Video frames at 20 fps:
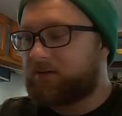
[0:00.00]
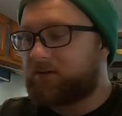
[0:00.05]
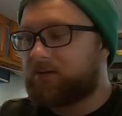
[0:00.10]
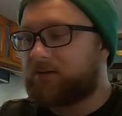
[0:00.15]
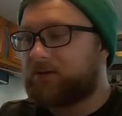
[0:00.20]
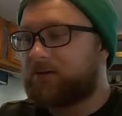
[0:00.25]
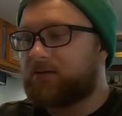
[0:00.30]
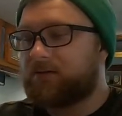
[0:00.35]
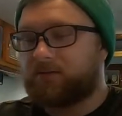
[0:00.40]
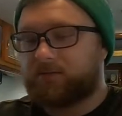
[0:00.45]

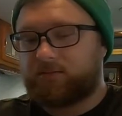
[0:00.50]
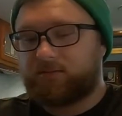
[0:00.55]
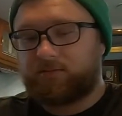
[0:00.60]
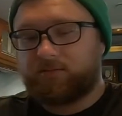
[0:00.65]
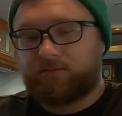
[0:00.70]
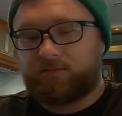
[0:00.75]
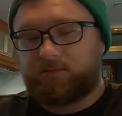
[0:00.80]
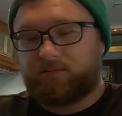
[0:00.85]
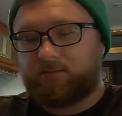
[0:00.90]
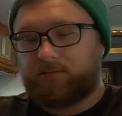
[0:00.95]
So
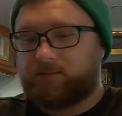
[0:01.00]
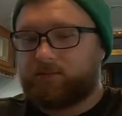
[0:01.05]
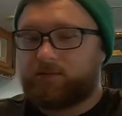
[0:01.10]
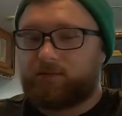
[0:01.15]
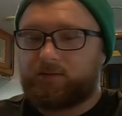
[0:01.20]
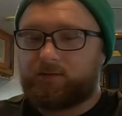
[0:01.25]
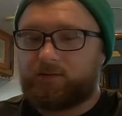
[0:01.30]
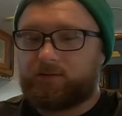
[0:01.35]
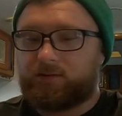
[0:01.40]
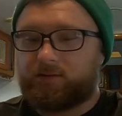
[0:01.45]

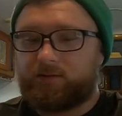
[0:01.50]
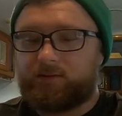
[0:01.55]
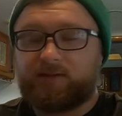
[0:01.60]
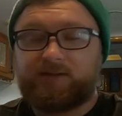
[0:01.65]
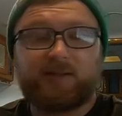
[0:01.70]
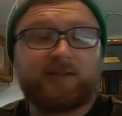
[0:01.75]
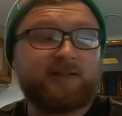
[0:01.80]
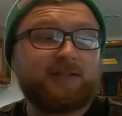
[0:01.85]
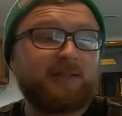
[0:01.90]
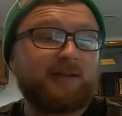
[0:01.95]

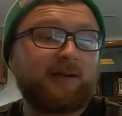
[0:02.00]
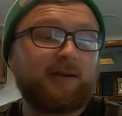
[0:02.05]
since